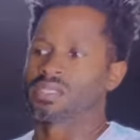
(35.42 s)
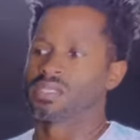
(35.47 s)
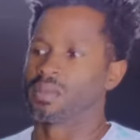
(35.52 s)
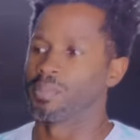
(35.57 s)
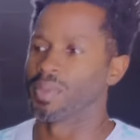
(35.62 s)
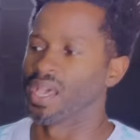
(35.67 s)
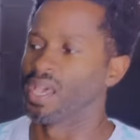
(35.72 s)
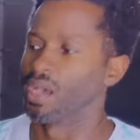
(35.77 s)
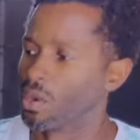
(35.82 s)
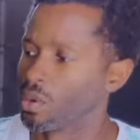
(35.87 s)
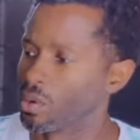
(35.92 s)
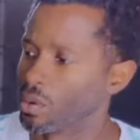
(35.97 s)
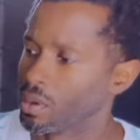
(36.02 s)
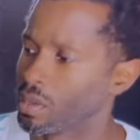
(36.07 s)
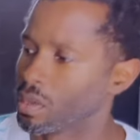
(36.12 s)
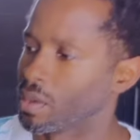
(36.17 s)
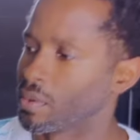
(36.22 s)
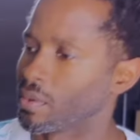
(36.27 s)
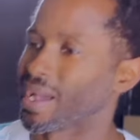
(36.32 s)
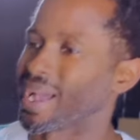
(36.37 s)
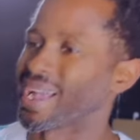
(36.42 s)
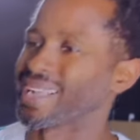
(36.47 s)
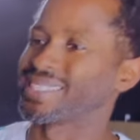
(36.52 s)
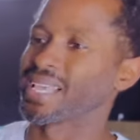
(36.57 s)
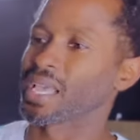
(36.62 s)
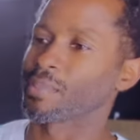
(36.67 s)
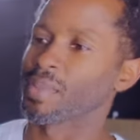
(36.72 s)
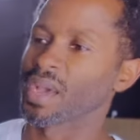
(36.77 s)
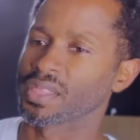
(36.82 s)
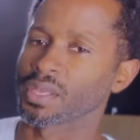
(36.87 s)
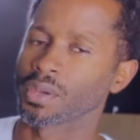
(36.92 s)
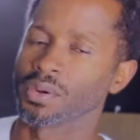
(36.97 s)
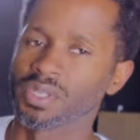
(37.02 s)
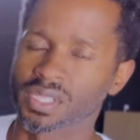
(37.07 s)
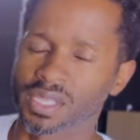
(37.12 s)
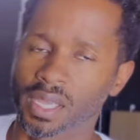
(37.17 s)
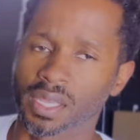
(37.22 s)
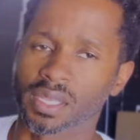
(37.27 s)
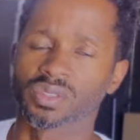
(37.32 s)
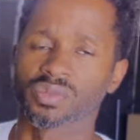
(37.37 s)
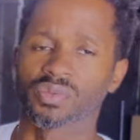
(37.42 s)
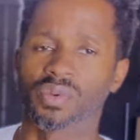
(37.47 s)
the bell, I take my 30 seconds